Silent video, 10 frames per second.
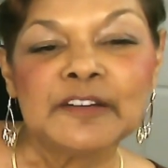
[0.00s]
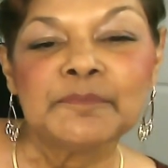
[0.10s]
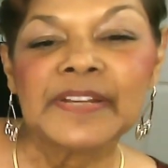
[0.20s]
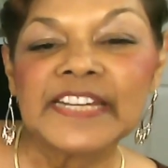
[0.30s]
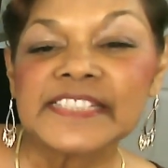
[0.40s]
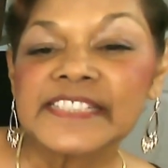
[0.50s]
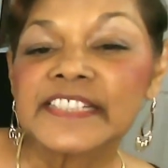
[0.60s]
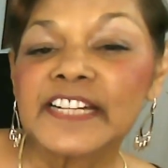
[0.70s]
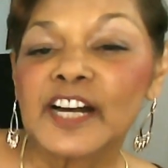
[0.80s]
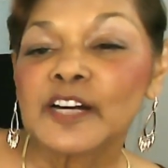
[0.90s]
Place the
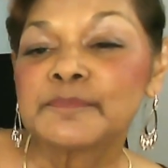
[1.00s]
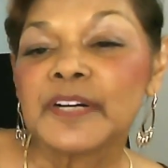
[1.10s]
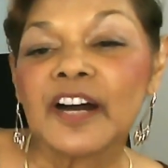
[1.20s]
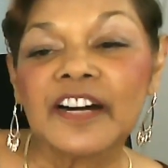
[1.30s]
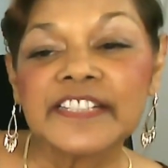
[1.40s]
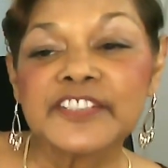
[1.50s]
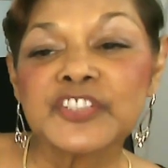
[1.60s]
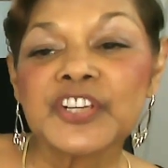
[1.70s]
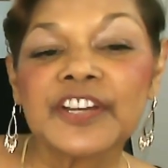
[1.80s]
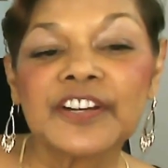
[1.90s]
cup on a
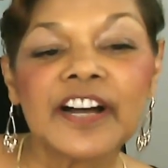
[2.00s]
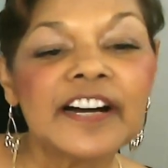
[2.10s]
chair